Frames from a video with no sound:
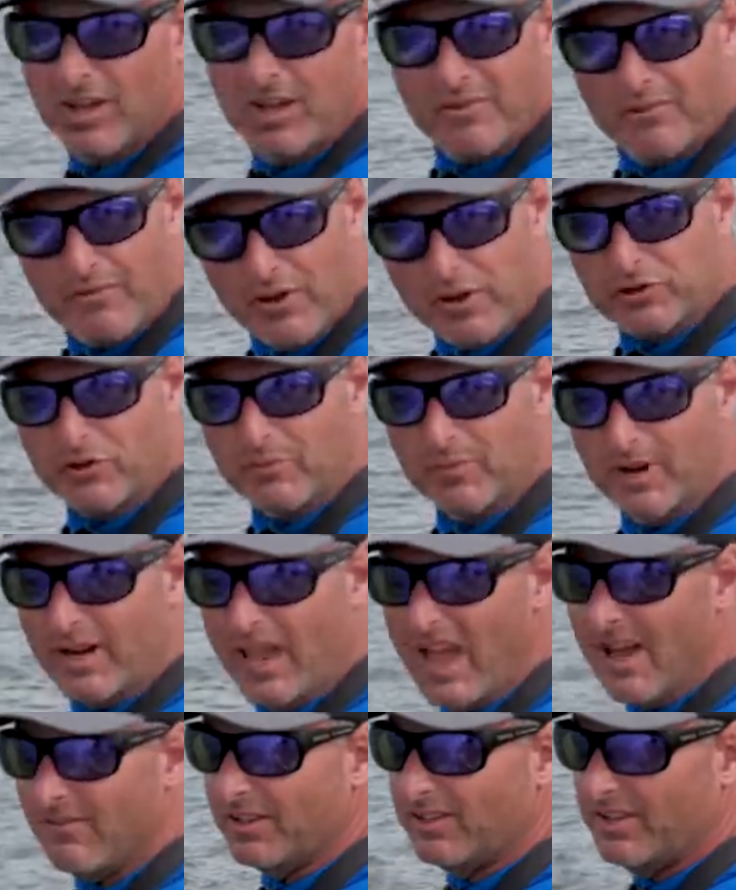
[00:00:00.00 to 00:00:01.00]
fishermen
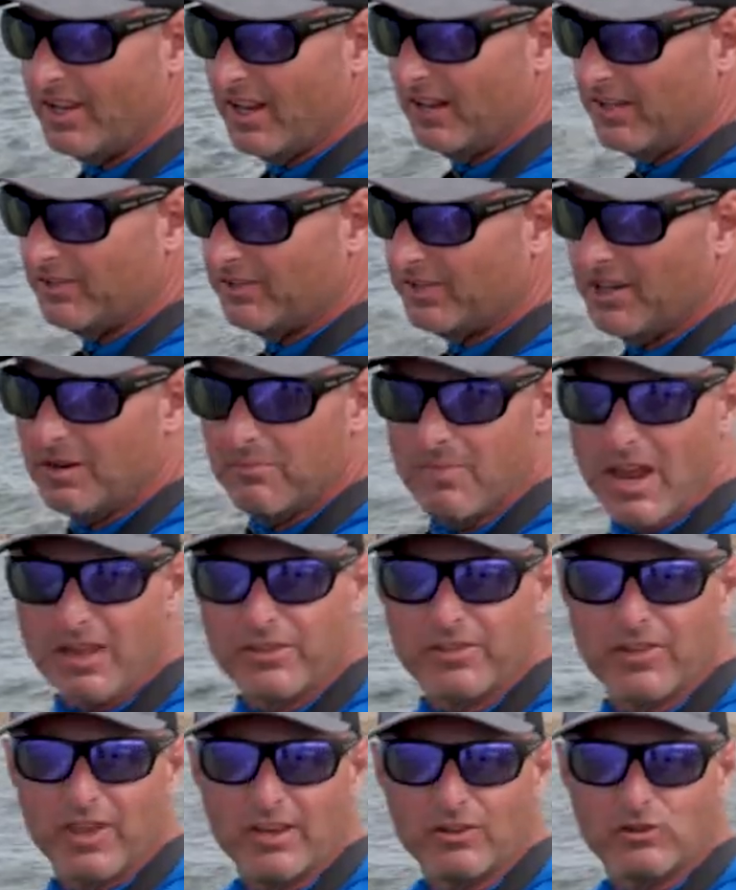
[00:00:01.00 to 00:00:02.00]
have a tendency to make
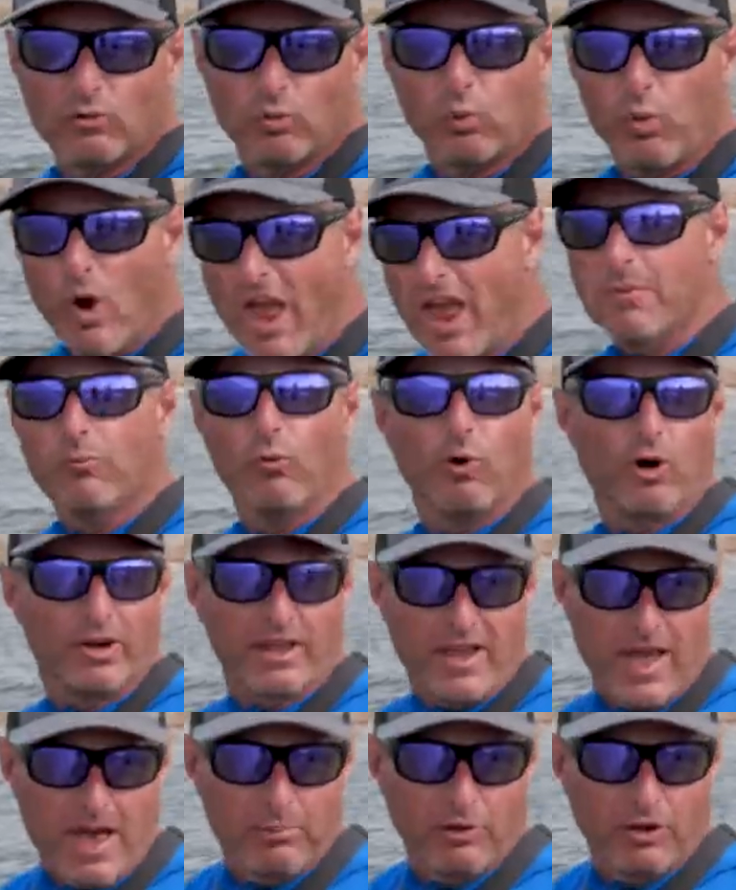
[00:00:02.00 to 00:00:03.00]
things way more
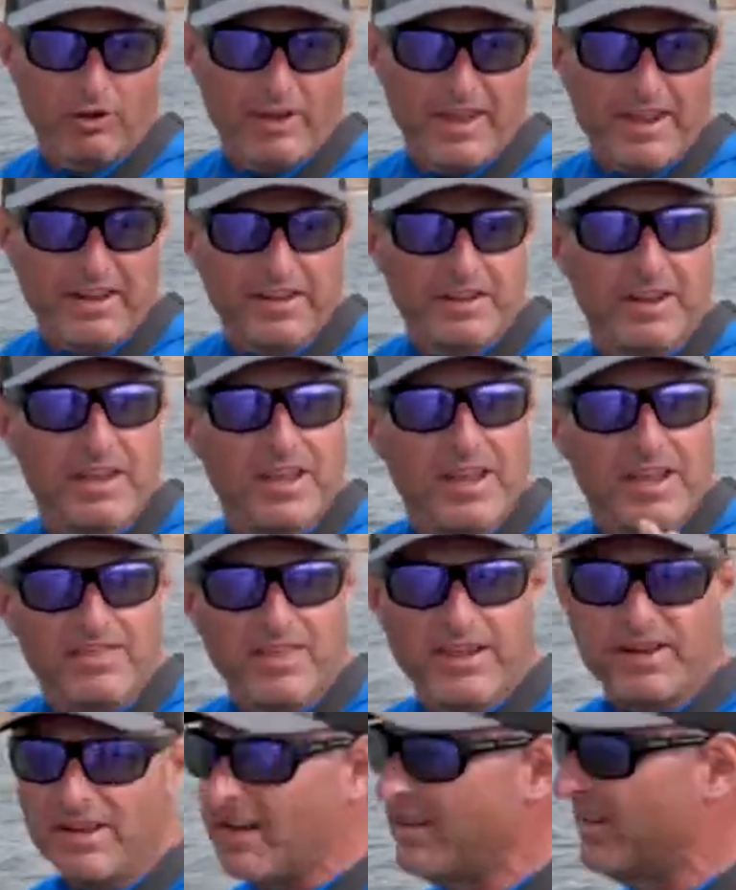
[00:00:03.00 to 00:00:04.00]
complicated
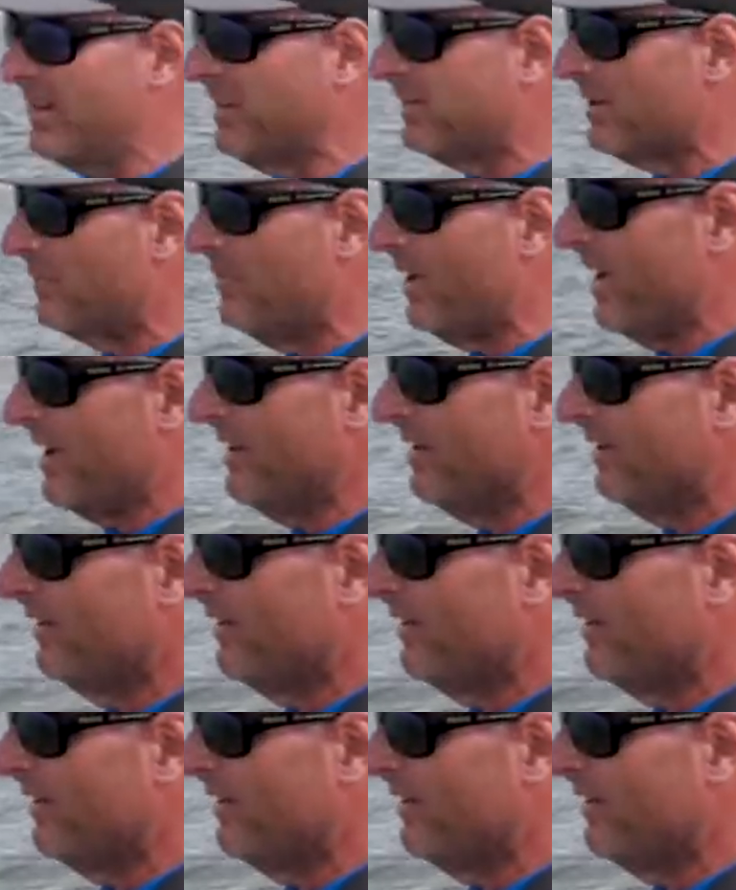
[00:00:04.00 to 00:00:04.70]
than they need to be.